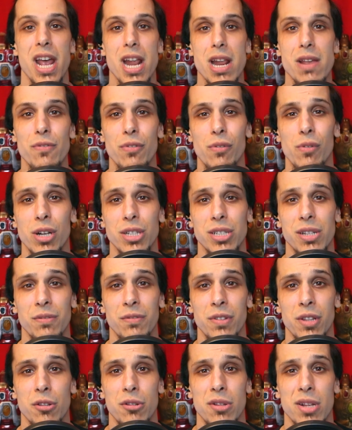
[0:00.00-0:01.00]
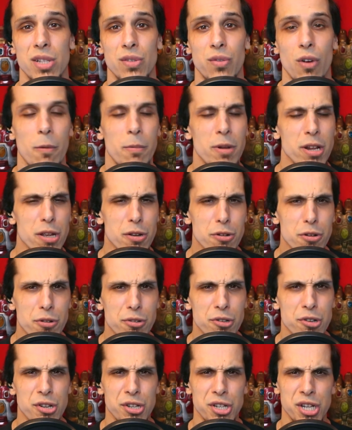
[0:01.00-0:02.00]
And if you watched the video thus far, but you're new
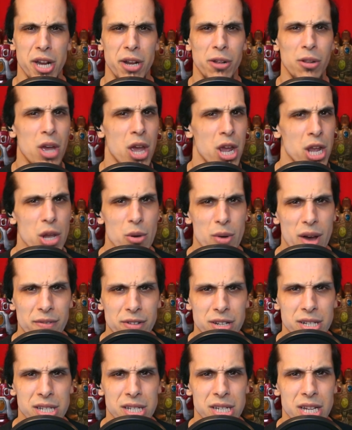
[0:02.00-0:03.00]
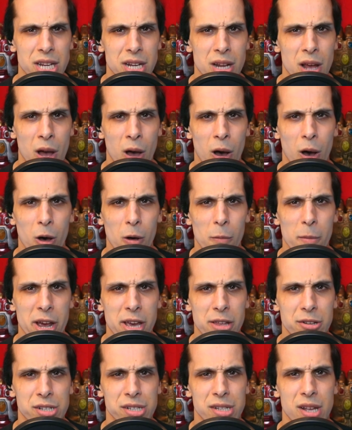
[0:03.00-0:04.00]
to the channel, you haven't seen all
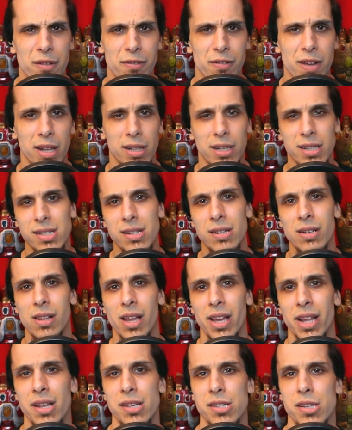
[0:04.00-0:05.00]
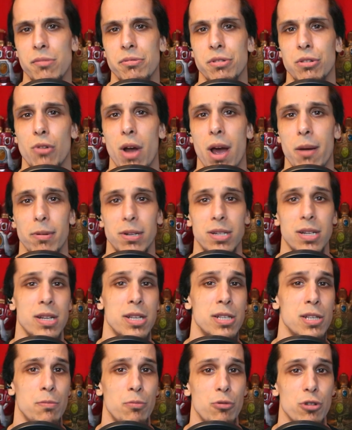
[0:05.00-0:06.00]
my other stuff yet, consider clicking the subscribe button.
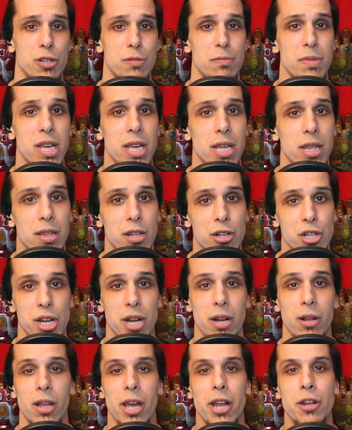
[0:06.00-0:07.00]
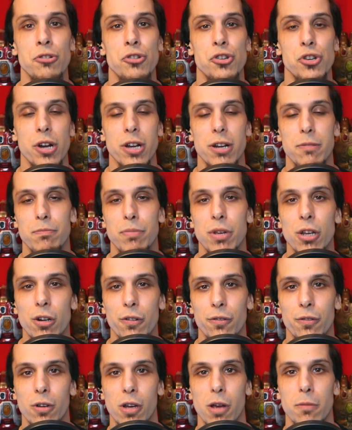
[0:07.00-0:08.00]
It supports me, the channel, and you join a
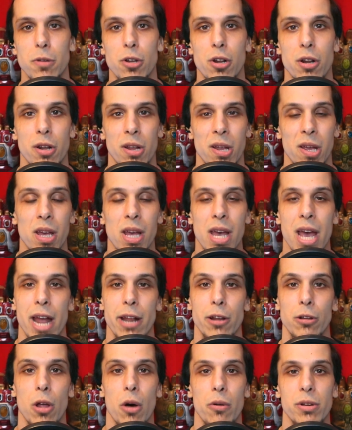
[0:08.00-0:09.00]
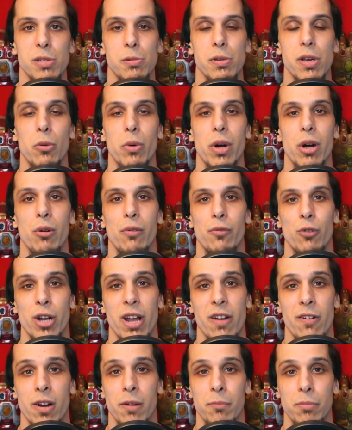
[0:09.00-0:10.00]
beautiful community, and you'll always be aware of
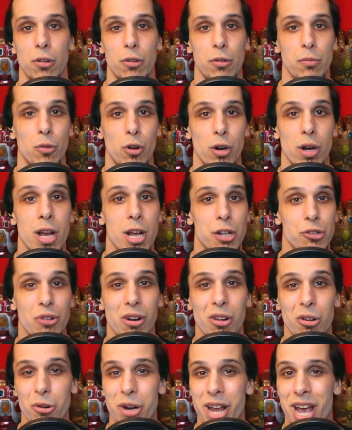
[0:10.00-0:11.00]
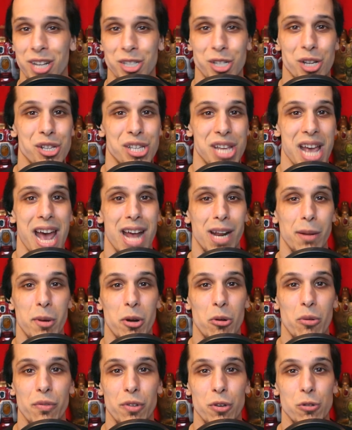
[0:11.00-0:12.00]
whenever I upload more trailer reactions, anime
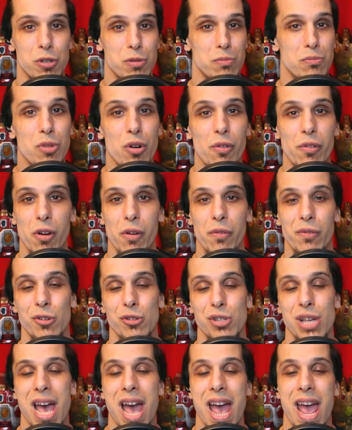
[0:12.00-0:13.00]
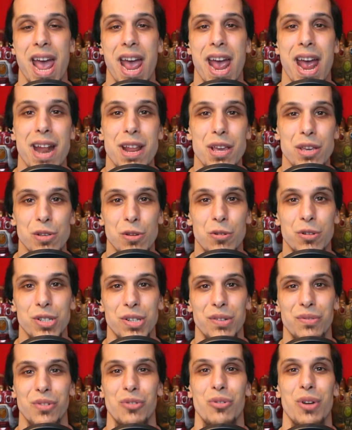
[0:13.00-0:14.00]
reviews, movie reviews, any
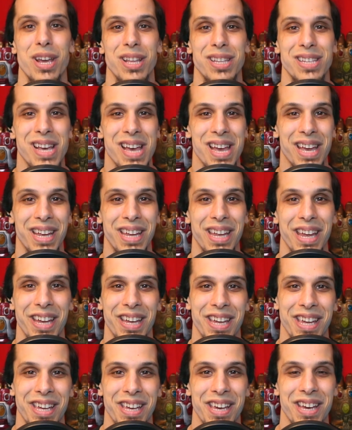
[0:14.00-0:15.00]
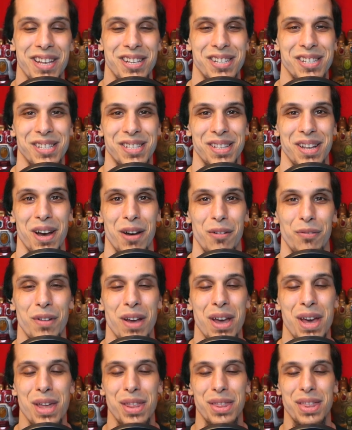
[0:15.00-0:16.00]
sorts of great geeky stuff.
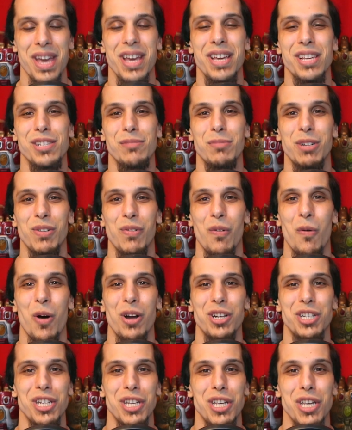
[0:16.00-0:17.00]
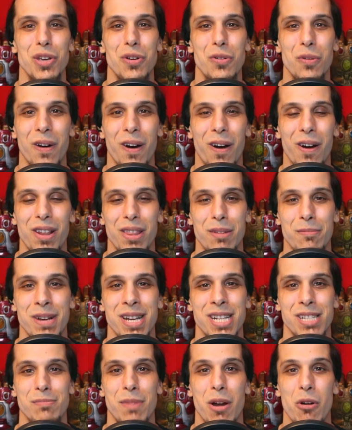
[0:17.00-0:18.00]
Thank you so much for watching. You are the
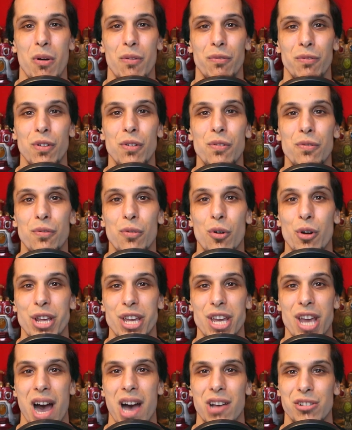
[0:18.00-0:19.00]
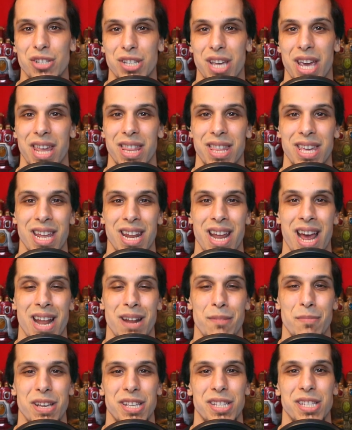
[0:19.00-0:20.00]
best. My review for Yasuke, the
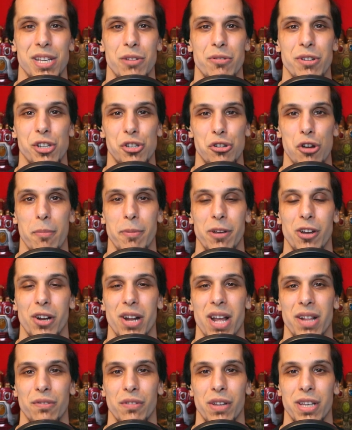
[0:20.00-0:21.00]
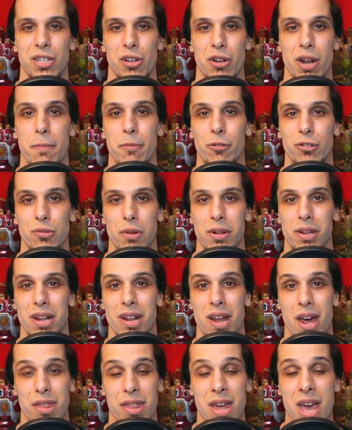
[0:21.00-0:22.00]
anime series dropping on Netflix on April
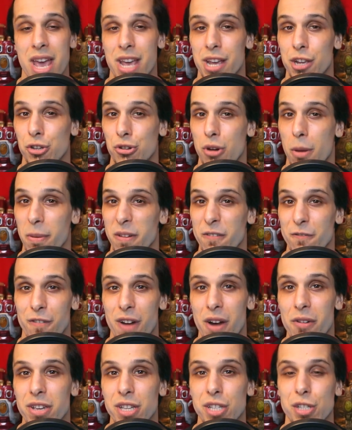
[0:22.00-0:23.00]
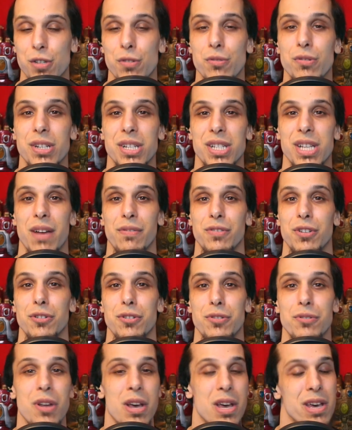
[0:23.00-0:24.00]
29th, is dropping very soon this
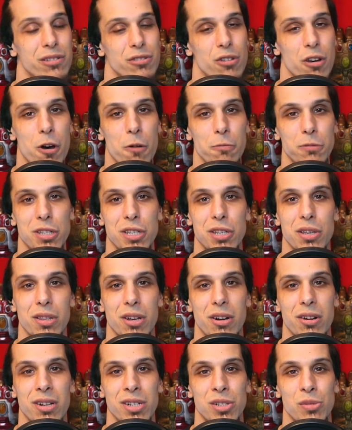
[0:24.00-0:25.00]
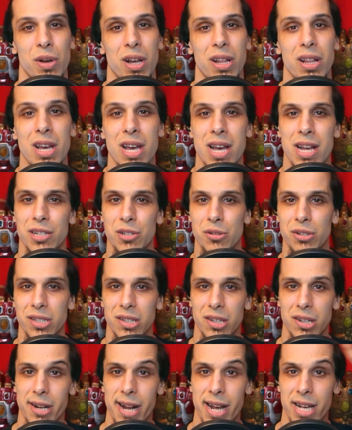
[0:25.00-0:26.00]
afternoon. So I hope to see you there as well. And so
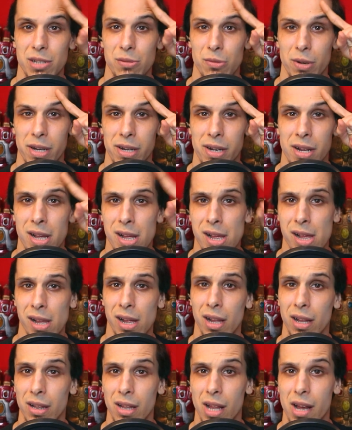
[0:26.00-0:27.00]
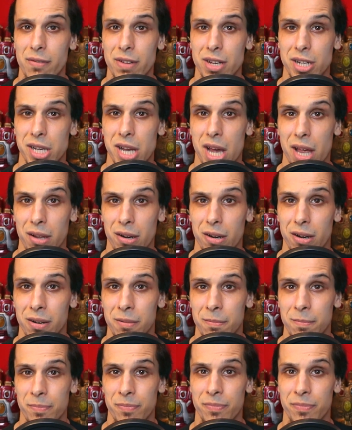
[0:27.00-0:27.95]
until the next one, love each other.